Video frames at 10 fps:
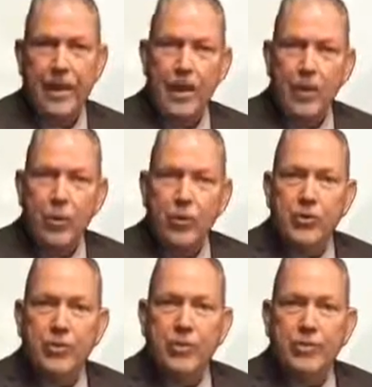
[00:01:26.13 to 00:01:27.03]
In other
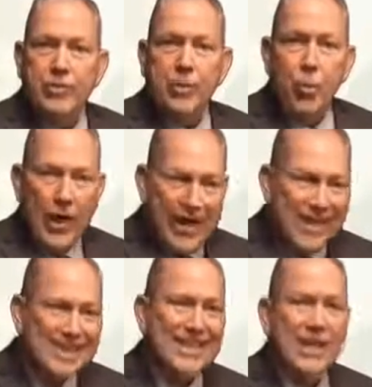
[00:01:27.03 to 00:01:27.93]
words, what
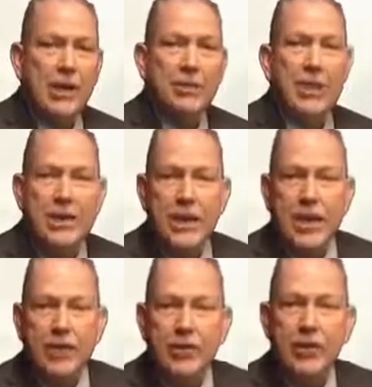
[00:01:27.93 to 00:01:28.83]
has this company
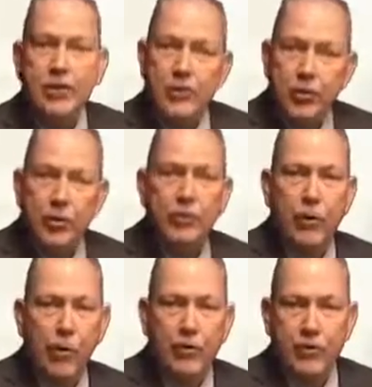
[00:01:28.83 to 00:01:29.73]
done to deserve your
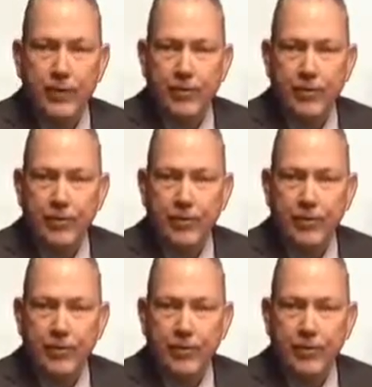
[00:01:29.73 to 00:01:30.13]
loyalty?